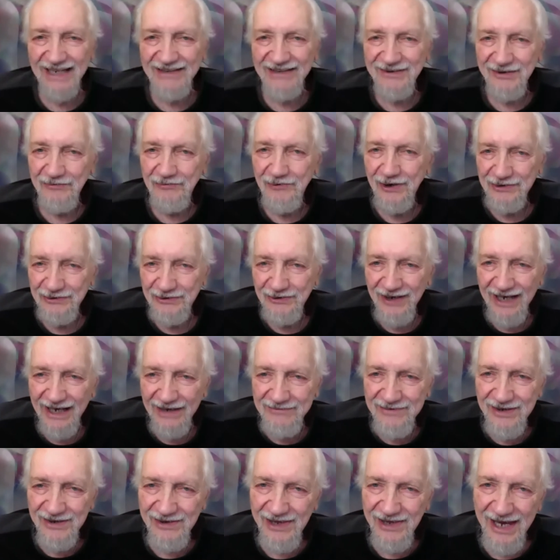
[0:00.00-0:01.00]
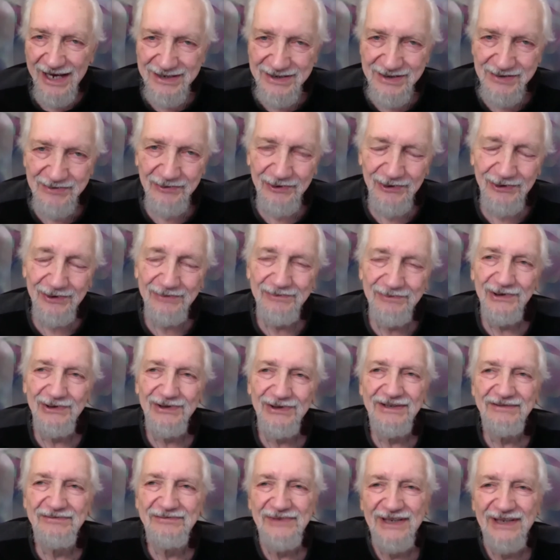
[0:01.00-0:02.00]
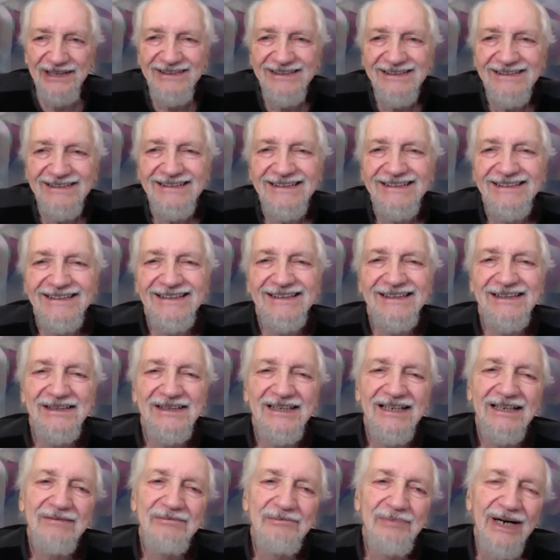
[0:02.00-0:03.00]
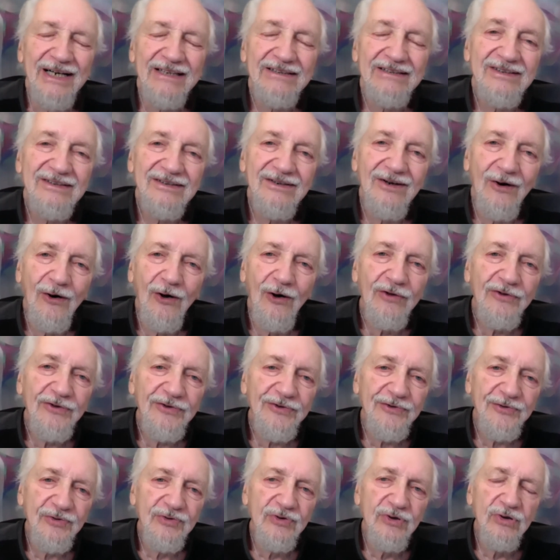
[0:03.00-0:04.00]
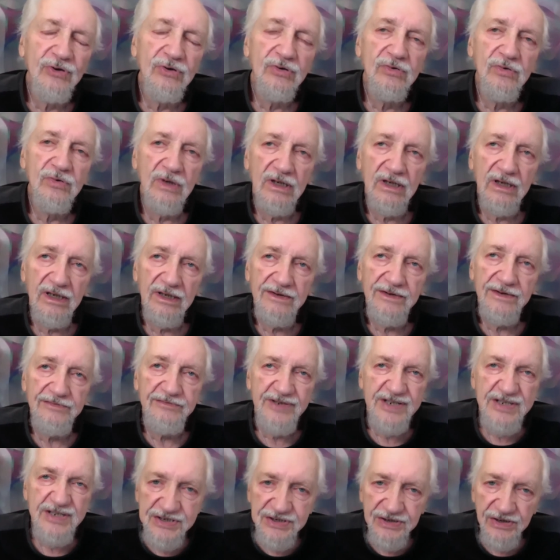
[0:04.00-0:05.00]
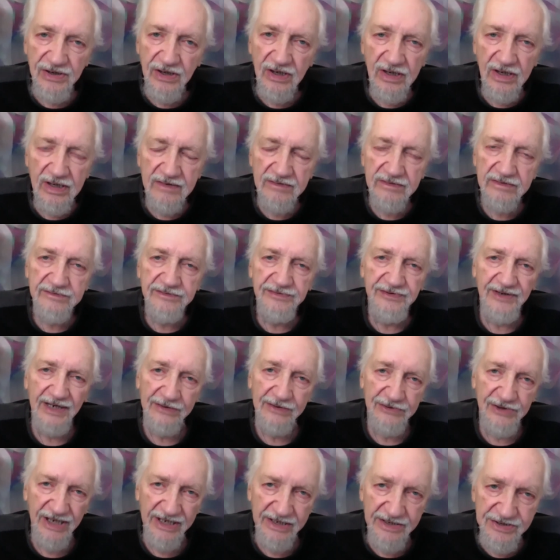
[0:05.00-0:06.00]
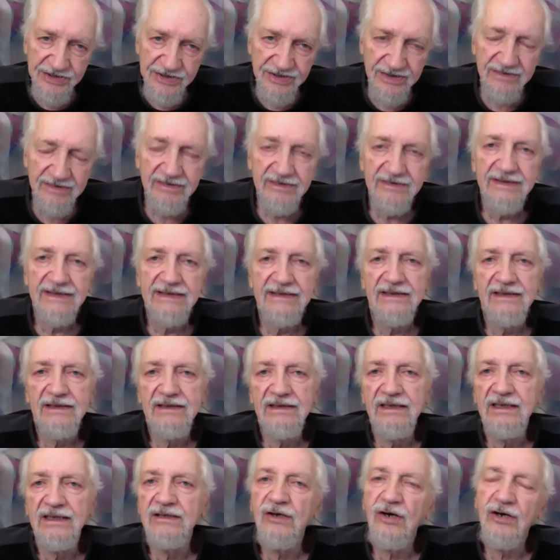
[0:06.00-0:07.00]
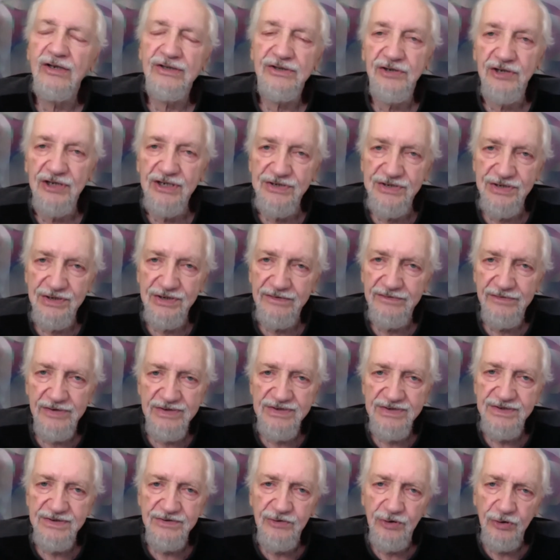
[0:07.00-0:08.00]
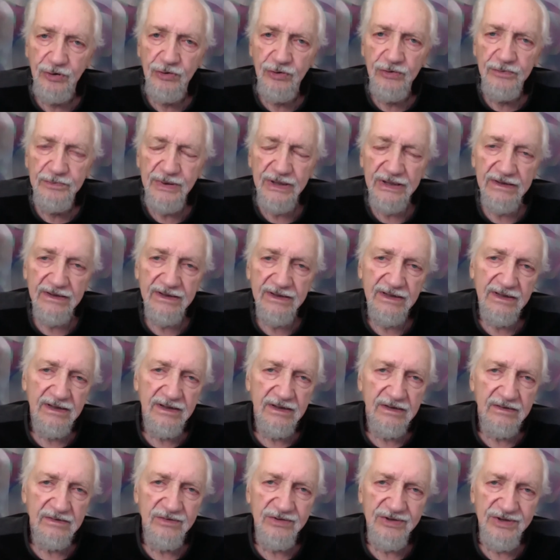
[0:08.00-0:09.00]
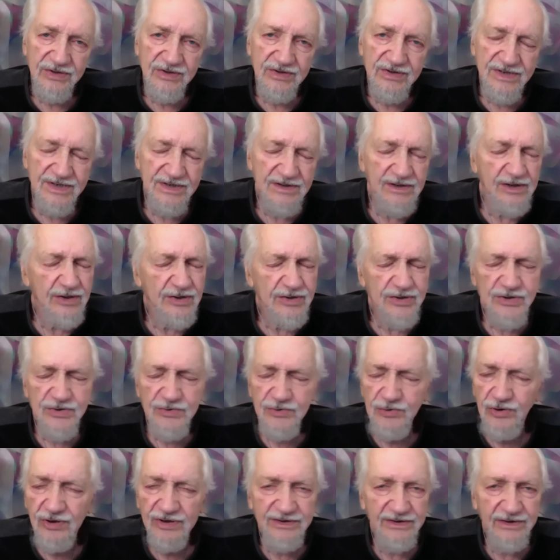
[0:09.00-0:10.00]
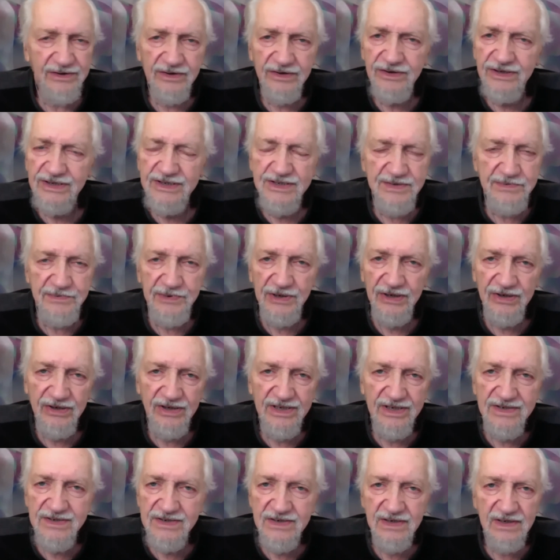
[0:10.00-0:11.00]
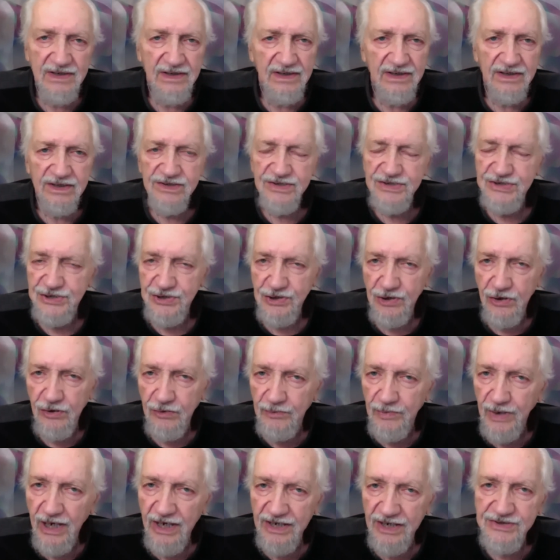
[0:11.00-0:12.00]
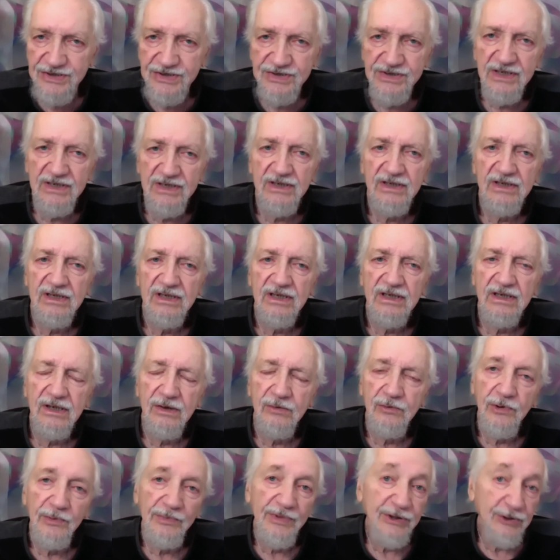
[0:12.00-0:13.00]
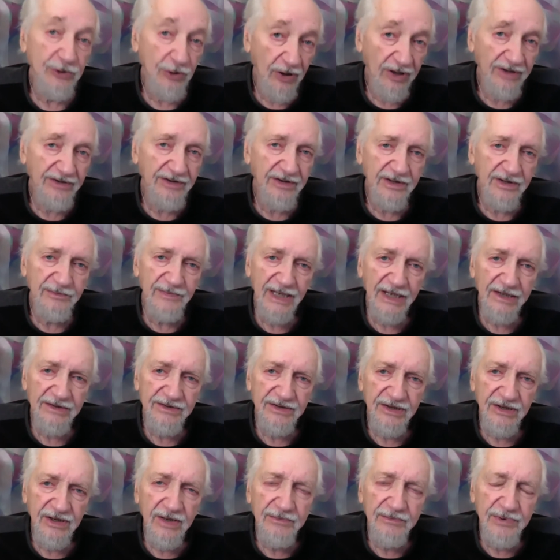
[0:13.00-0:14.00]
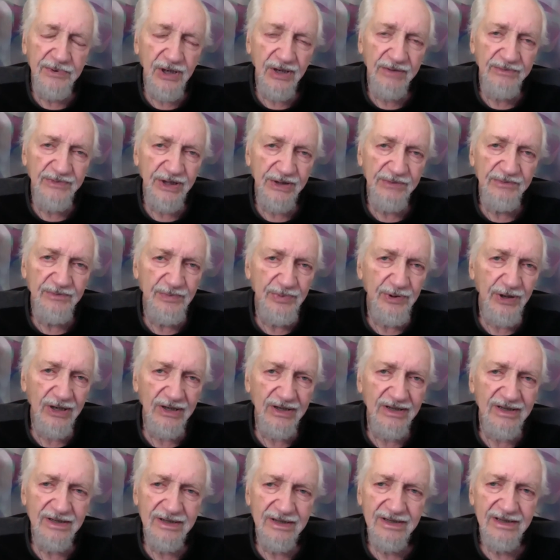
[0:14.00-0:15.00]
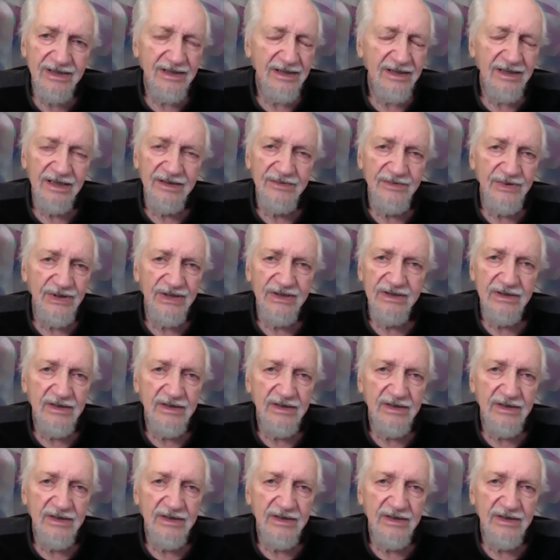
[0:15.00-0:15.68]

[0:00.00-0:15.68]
the one to have the last word, believe me. But all through the Vistar Foundation, in our teaching of this group, which was an extraordinary experience, so much we'll be talking about in the upcoming book. I mean,